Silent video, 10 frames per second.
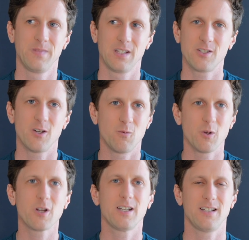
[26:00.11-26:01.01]
So
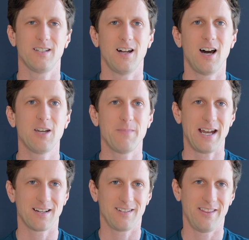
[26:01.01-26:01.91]
we're going to
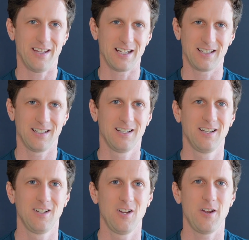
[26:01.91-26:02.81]
automatically think,
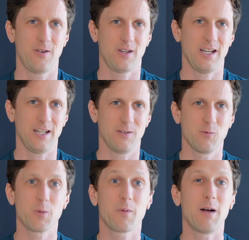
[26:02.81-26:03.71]
okay,
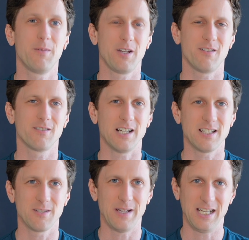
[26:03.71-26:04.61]
we're probably
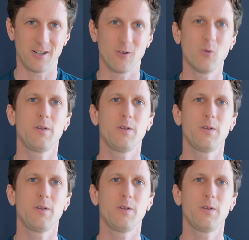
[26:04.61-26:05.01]
overestimating. Our only